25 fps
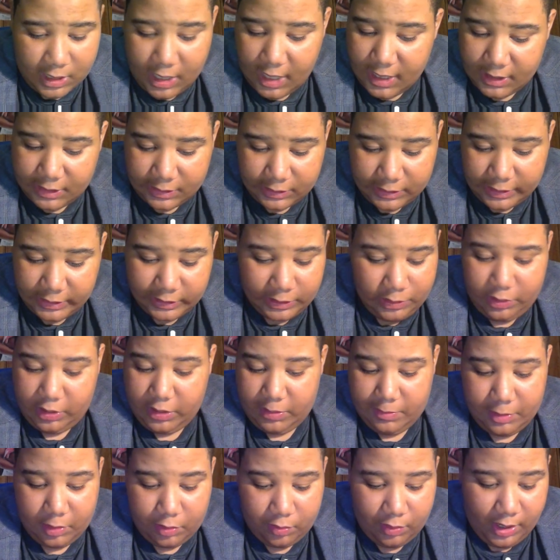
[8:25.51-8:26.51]
I didn't think they were
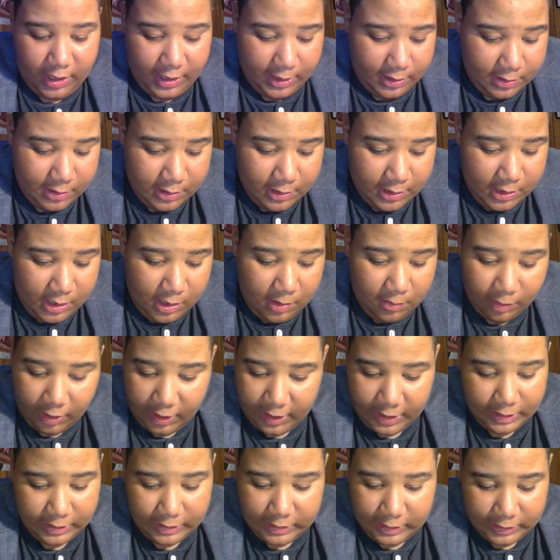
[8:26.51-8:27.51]
going to be great, but
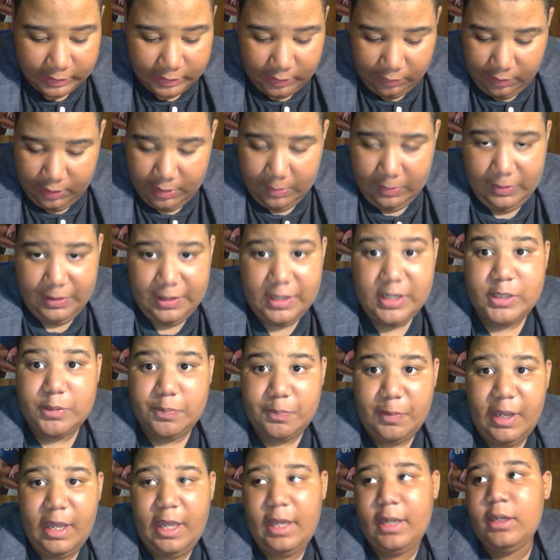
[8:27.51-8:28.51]
I didn't think they were going to be this
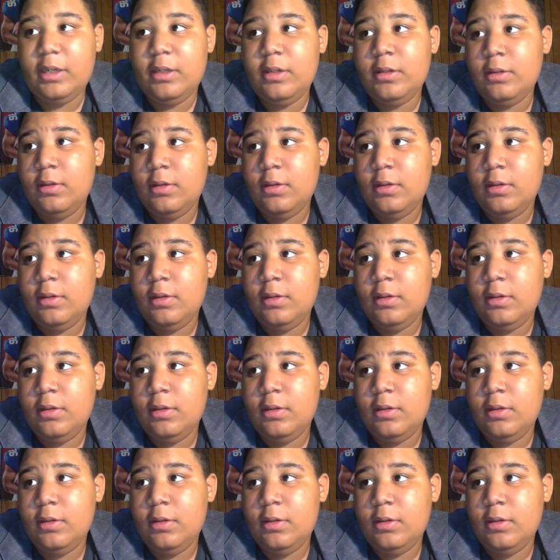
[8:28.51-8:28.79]
bad.